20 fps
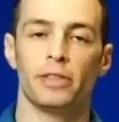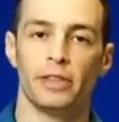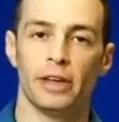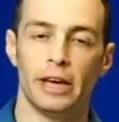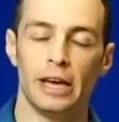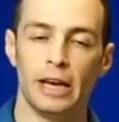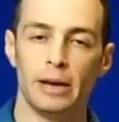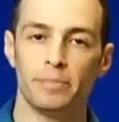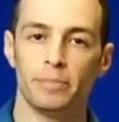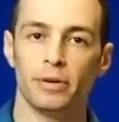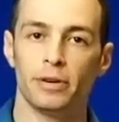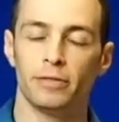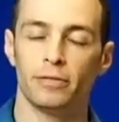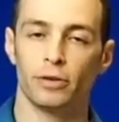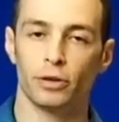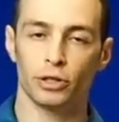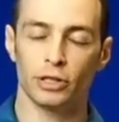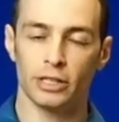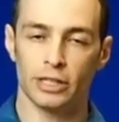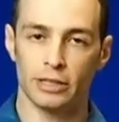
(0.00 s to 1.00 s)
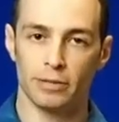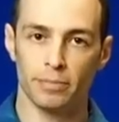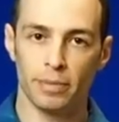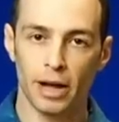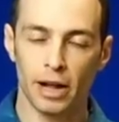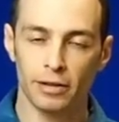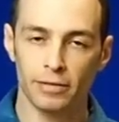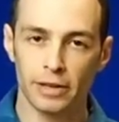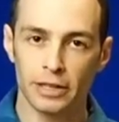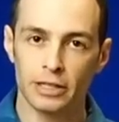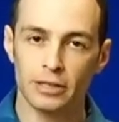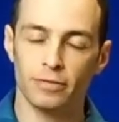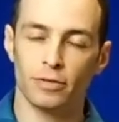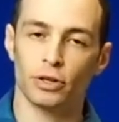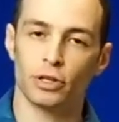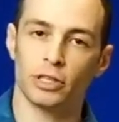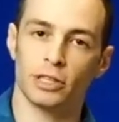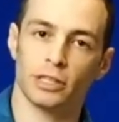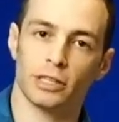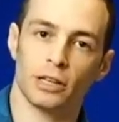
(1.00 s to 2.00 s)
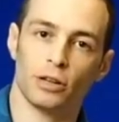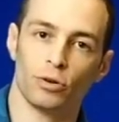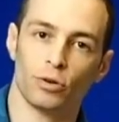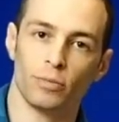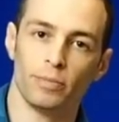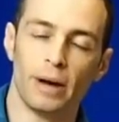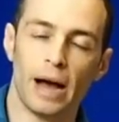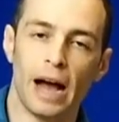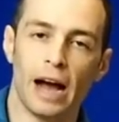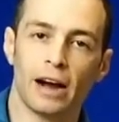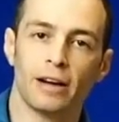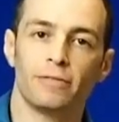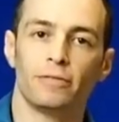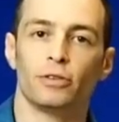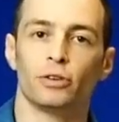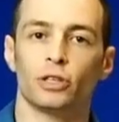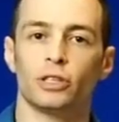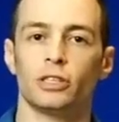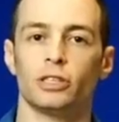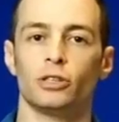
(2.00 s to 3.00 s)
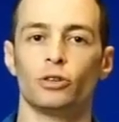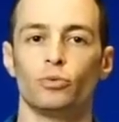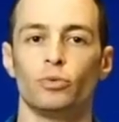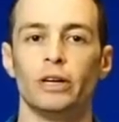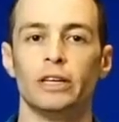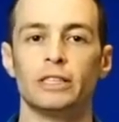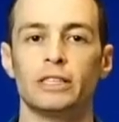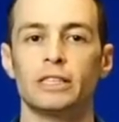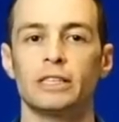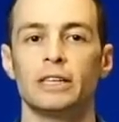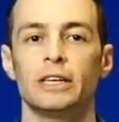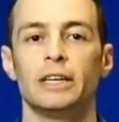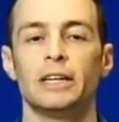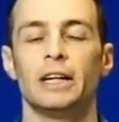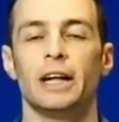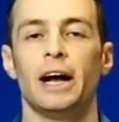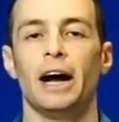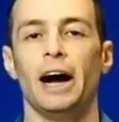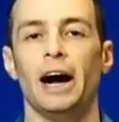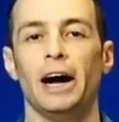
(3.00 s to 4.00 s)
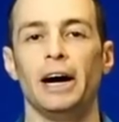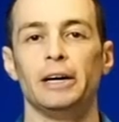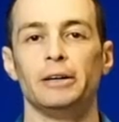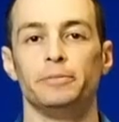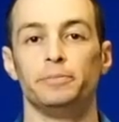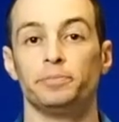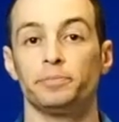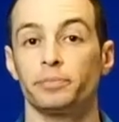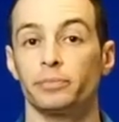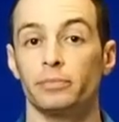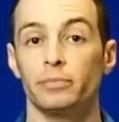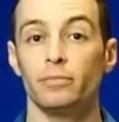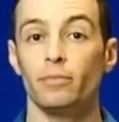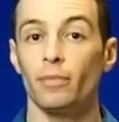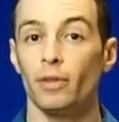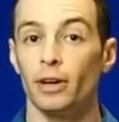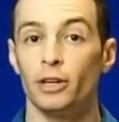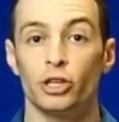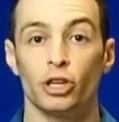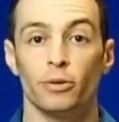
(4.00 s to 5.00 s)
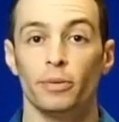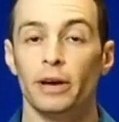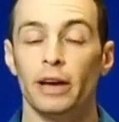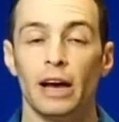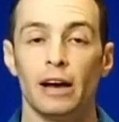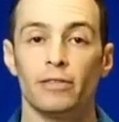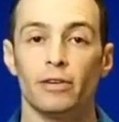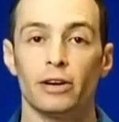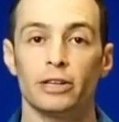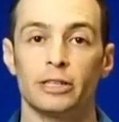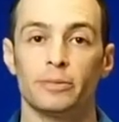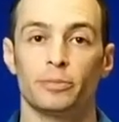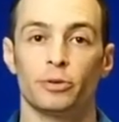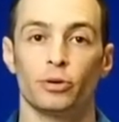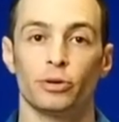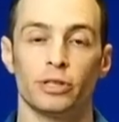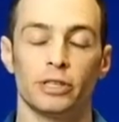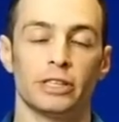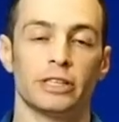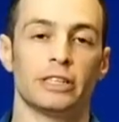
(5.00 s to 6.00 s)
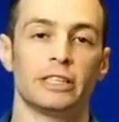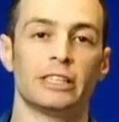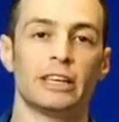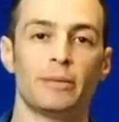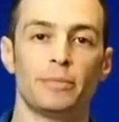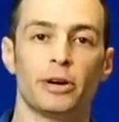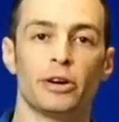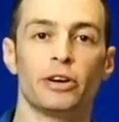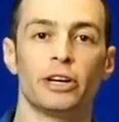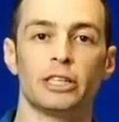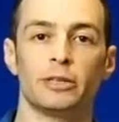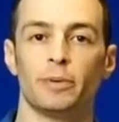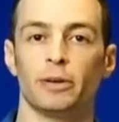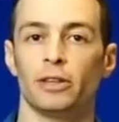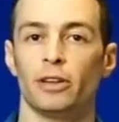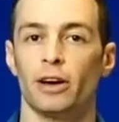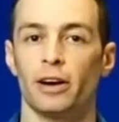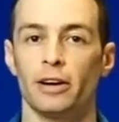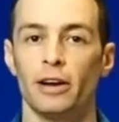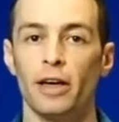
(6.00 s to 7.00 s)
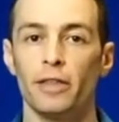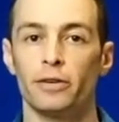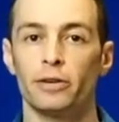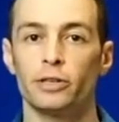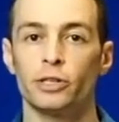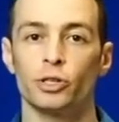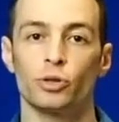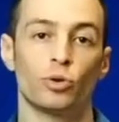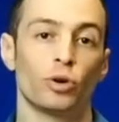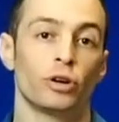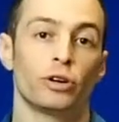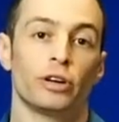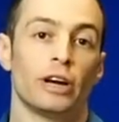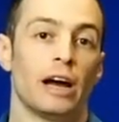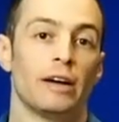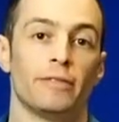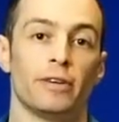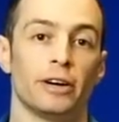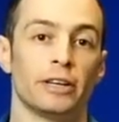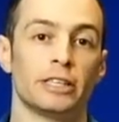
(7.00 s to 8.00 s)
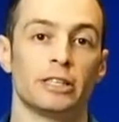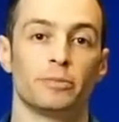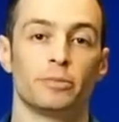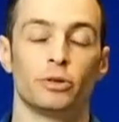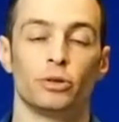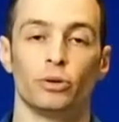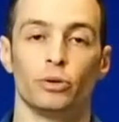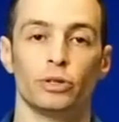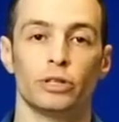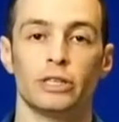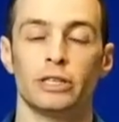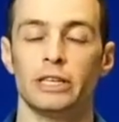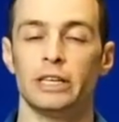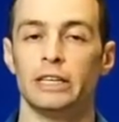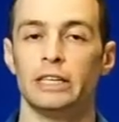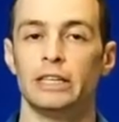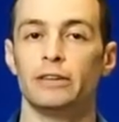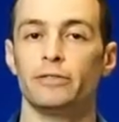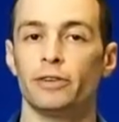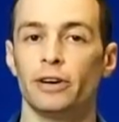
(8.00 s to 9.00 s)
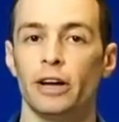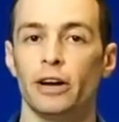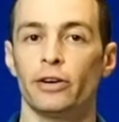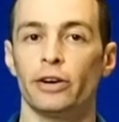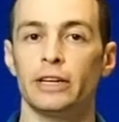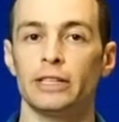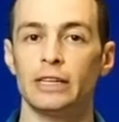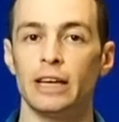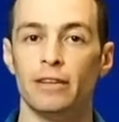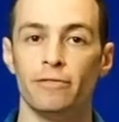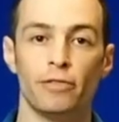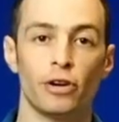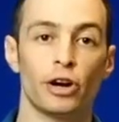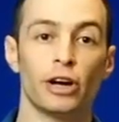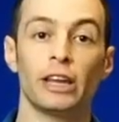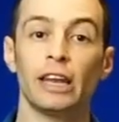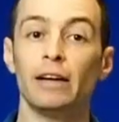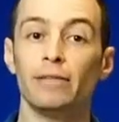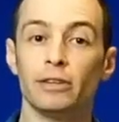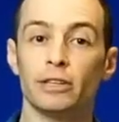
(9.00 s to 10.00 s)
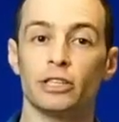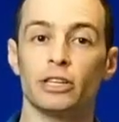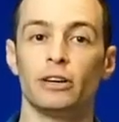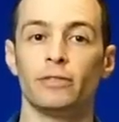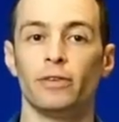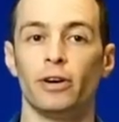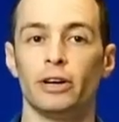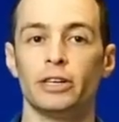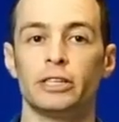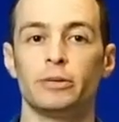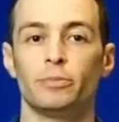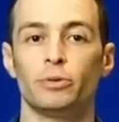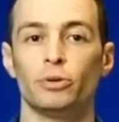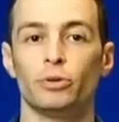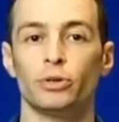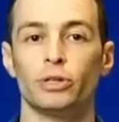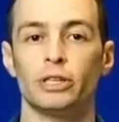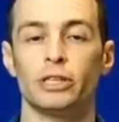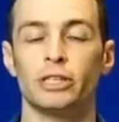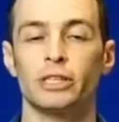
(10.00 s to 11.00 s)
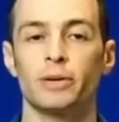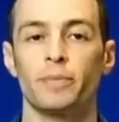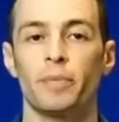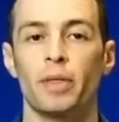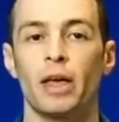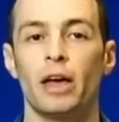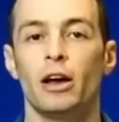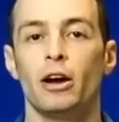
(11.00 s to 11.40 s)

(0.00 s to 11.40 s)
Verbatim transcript: The hip versus the pelvis versus the lower back versus the wrist. So you may have osteoporosis in some areas but not in others, or you could have osteoporosis in different areas and varying levels of osteoporosis.